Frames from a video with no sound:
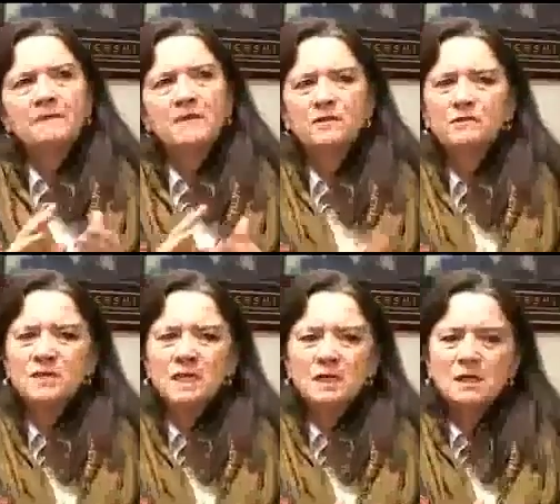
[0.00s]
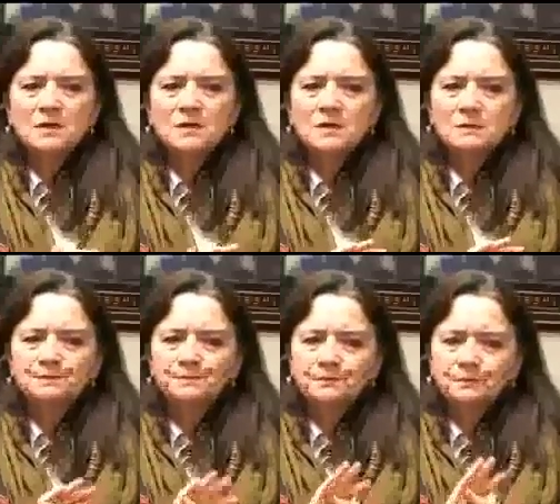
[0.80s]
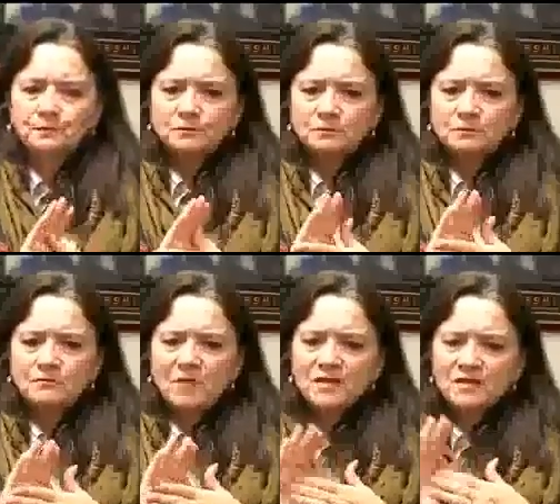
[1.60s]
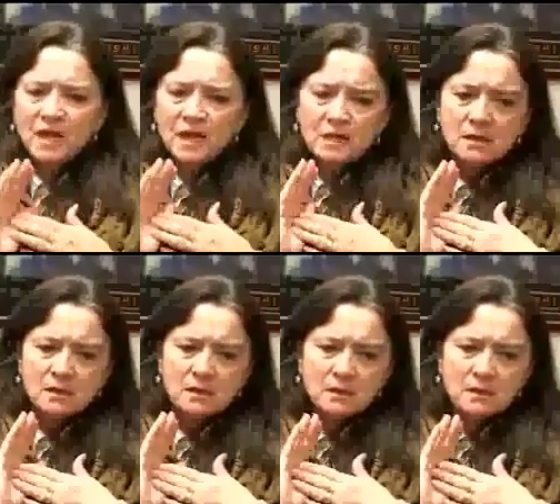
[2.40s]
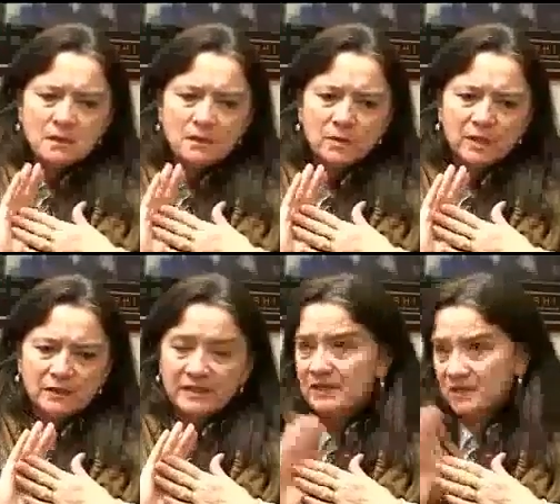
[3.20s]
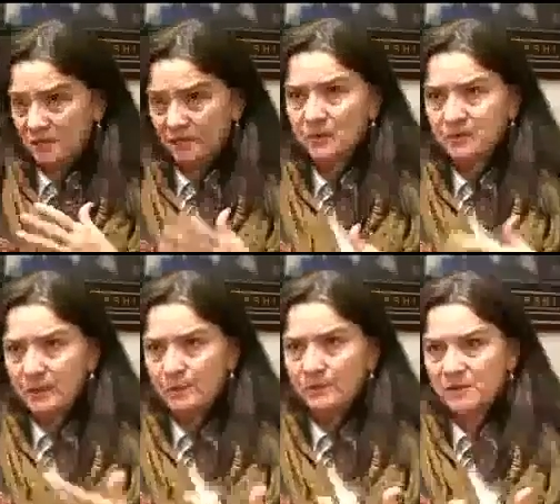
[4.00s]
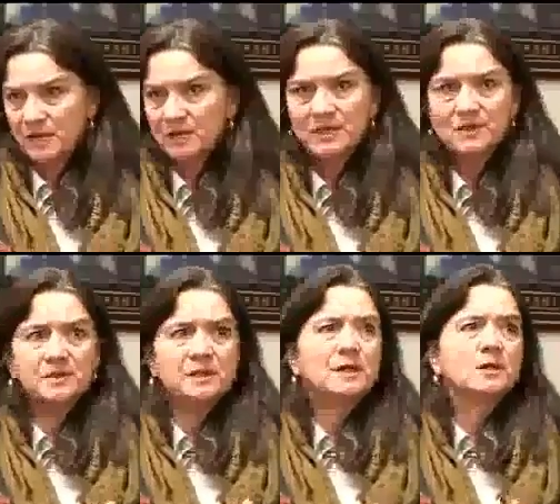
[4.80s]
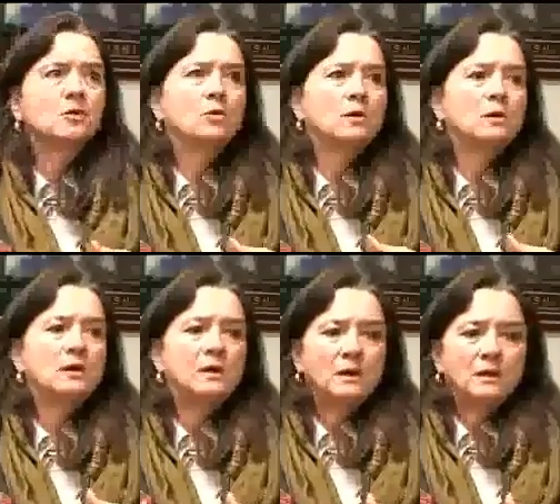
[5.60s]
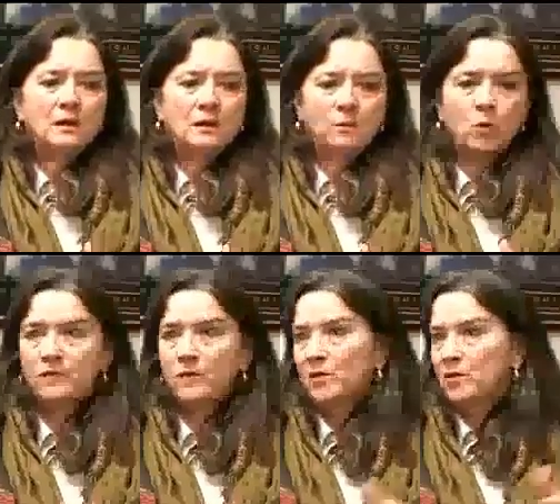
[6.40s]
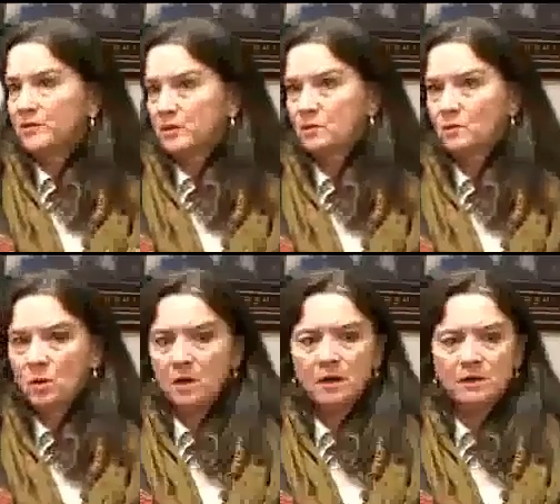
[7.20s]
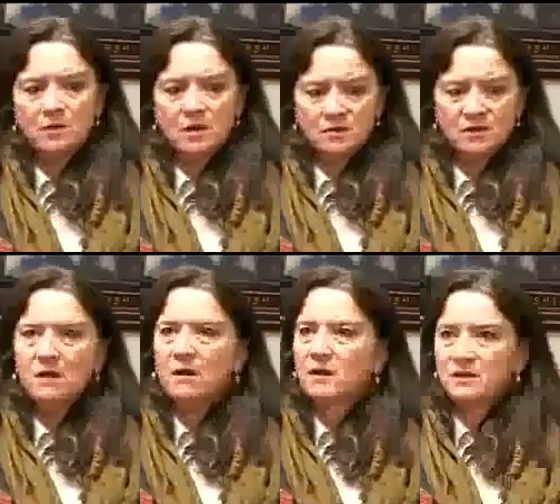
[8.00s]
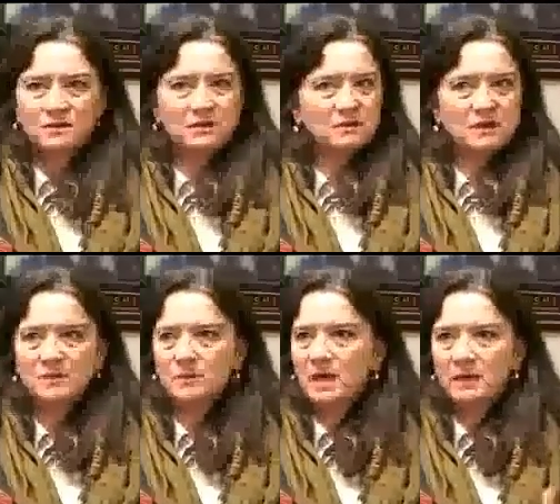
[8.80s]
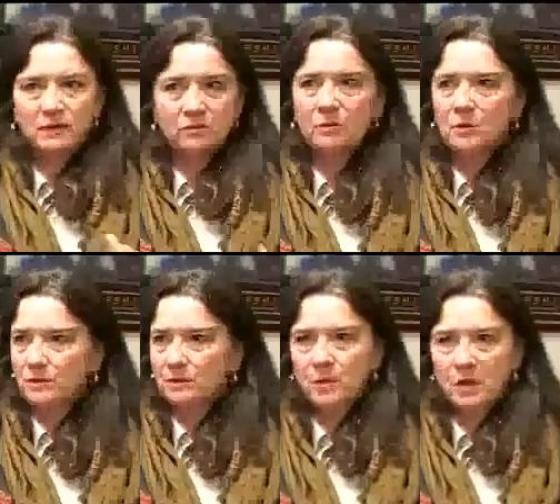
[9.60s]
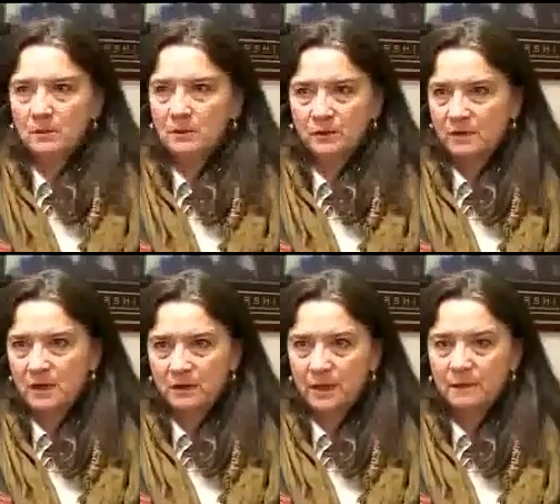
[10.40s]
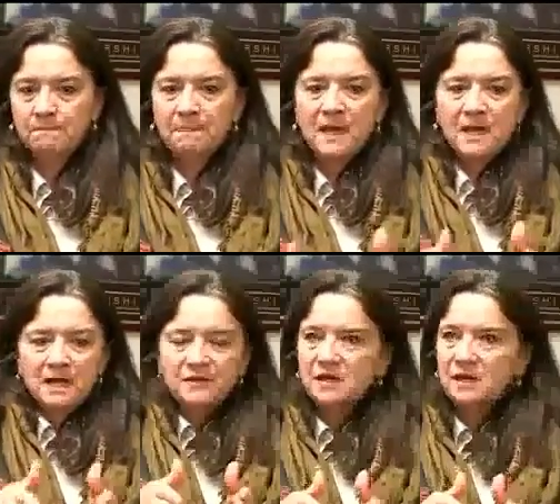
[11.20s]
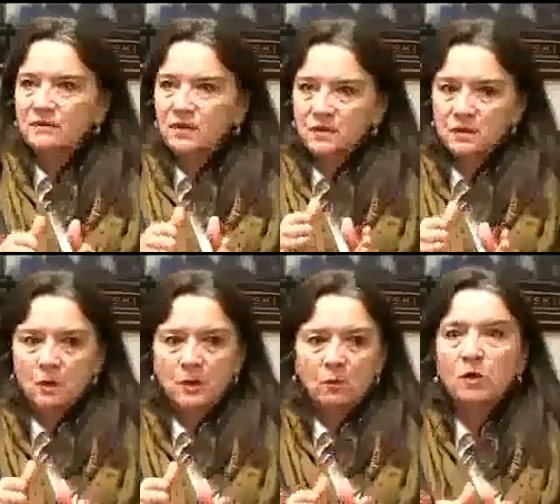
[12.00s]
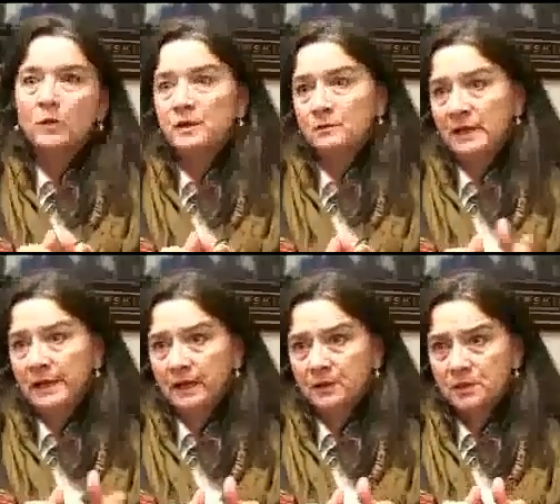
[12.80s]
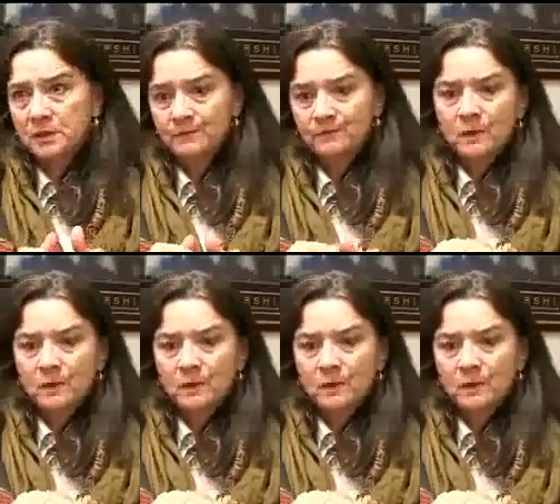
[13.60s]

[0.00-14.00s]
The other thing is, say you look at testing, for example, state testing or a portfolio of student work, and you go, gee, our kids seem to be having trouble with an area. Instead of just going, what do we do next?